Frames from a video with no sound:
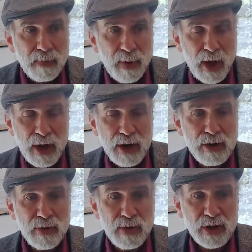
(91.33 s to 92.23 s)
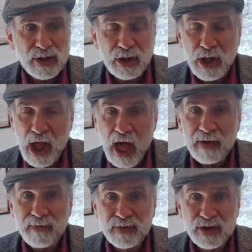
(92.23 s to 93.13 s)
But there's a lot
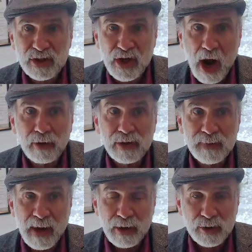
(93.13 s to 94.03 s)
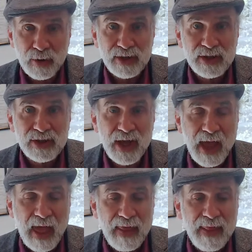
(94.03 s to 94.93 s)
of scholars about trust,
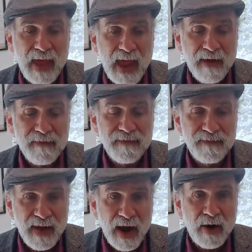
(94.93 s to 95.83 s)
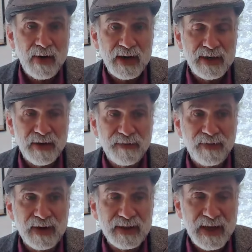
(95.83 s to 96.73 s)
and they have very
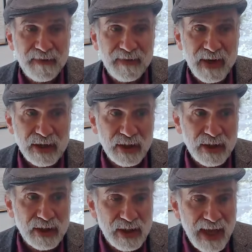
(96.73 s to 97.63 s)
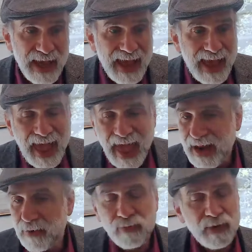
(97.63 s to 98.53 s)
different definitions.
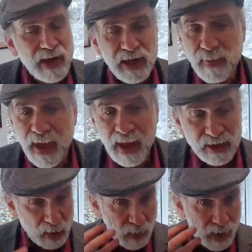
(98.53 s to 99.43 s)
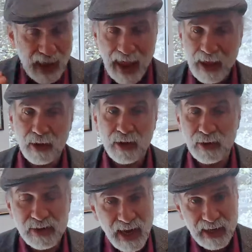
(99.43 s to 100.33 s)
And it really depends on what angle
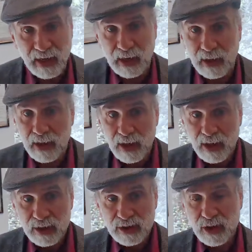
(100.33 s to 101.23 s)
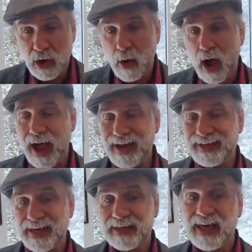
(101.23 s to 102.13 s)
you're taking. So I
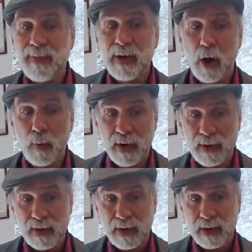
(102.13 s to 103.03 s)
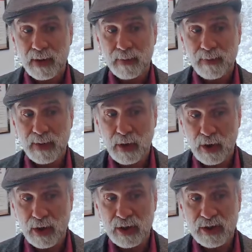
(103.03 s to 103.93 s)
tend to keep it open
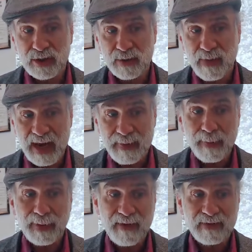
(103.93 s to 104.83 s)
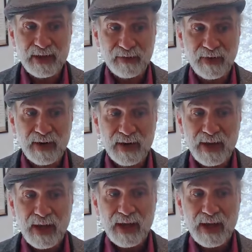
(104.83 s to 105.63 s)
because many people have different